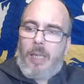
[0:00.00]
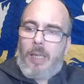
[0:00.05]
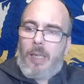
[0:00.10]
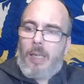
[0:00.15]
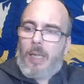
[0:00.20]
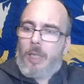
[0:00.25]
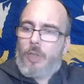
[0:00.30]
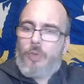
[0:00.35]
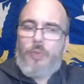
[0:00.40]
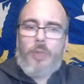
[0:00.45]

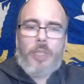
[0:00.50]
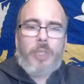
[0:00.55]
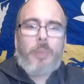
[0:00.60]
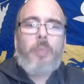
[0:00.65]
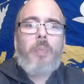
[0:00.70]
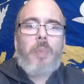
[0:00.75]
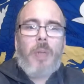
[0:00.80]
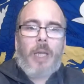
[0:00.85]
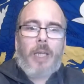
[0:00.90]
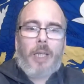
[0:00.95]
a Chris
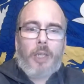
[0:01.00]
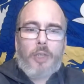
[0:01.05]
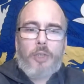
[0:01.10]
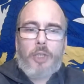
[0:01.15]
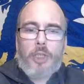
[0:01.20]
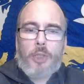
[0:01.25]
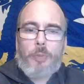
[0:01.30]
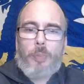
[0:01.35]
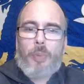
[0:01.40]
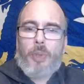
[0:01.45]

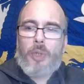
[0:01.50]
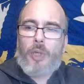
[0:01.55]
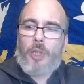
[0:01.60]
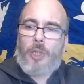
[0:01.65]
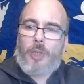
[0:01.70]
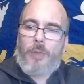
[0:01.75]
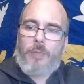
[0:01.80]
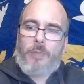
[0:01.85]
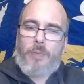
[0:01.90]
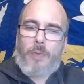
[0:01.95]
Burke
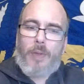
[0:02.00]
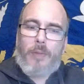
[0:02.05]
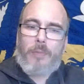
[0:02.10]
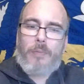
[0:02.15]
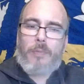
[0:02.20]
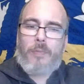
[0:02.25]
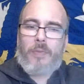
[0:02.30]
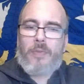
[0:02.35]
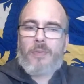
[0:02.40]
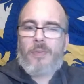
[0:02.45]

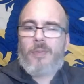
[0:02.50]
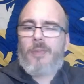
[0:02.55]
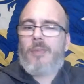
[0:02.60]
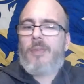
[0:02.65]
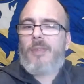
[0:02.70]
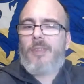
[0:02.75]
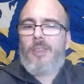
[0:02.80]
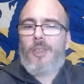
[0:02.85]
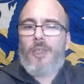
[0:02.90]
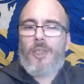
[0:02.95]
of
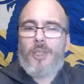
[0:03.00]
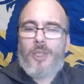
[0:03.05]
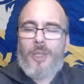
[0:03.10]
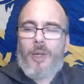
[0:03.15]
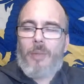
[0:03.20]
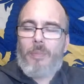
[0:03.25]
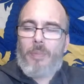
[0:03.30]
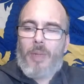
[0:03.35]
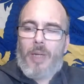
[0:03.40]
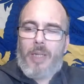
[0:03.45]
years
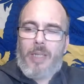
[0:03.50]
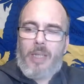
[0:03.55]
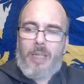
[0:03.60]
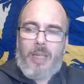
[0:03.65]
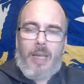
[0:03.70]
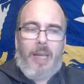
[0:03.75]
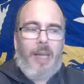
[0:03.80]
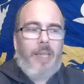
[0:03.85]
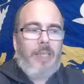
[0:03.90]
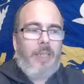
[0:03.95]
gone by at
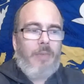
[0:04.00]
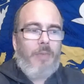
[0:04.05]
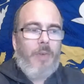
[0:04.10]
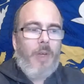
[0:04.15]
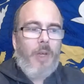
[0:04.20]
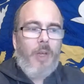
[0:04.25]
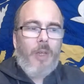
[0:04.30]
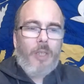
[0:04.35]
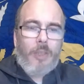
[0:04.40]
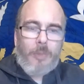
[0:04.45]
Cardiff,
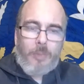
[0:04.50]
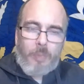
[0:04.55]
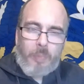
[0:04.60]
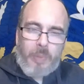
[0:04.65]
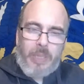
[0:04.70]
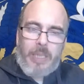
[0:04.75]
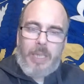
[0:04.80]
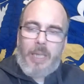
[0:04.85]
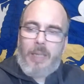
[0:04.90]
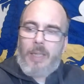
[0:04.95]

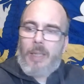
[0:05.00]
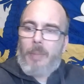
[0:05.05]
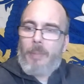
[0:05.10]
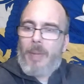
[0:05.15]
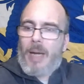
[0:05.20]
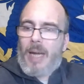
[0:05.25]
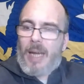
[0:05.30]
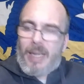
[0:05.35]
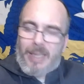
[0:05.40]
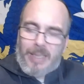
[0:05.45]
beating the
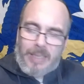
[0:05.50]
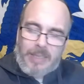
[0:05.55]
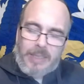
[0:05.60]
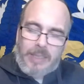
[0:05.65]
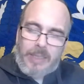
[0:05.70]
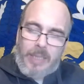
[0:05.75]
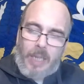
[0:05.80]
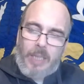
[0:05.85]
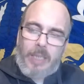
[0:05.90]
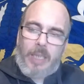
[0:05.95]
man,
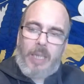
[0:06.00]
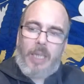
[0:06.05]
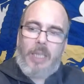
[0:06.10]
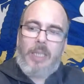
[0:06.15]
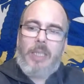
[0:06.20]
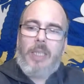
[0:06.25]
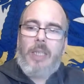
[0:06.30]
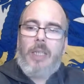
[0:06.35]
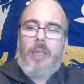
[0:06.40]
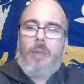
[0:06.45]

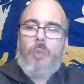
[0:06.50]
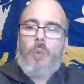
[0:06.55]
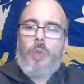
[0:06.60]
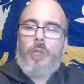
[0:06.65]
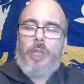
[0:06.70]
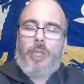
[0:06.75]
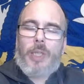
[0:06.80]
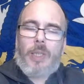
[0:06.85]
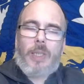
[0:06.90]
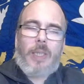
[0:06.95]
exciting,
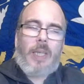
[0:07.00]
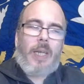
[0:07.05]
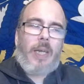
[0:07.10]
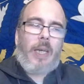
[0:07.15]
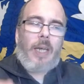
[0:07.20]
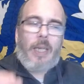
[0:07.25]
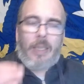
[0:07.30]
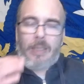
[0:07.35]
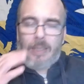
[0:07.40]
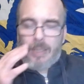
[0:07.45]
working
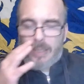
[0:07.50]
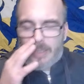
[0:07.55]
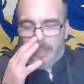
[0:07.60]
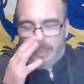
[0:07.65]
hard.